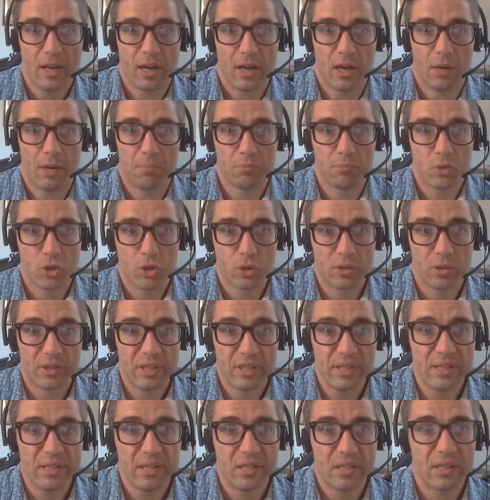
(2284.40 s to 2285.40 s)
So
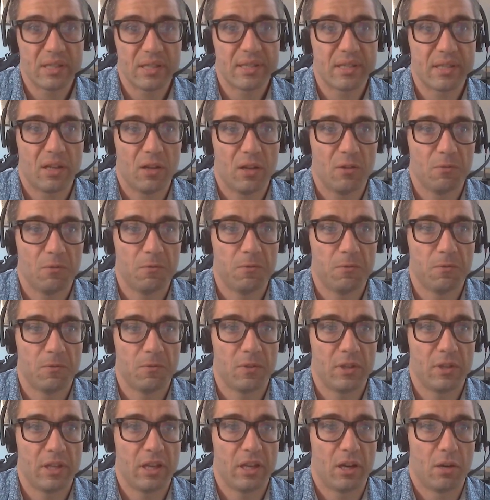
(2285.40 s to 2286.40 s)
this in itself
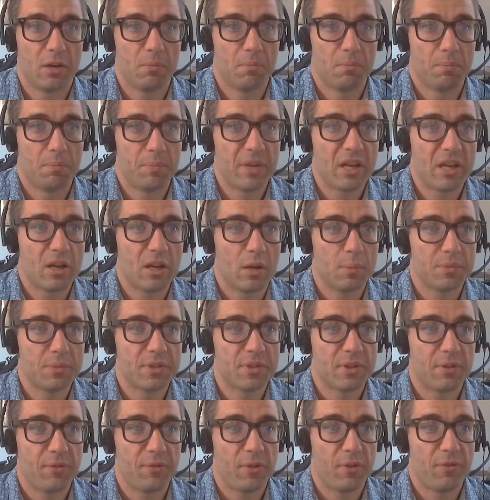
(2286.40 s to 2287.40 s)
becomes
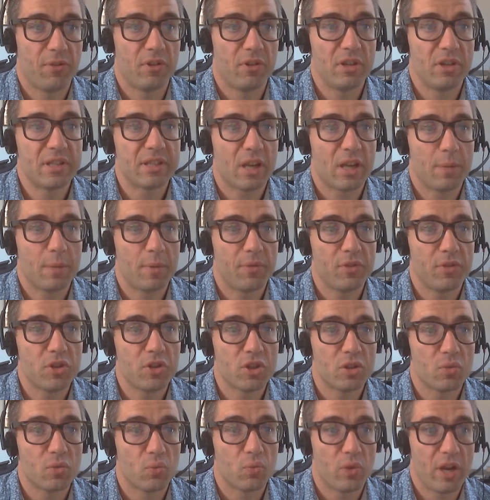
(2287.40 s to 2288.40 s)
a very
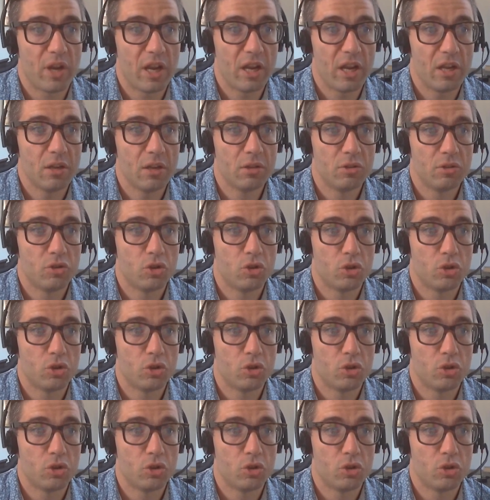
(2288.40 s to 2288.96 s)
time-efficient way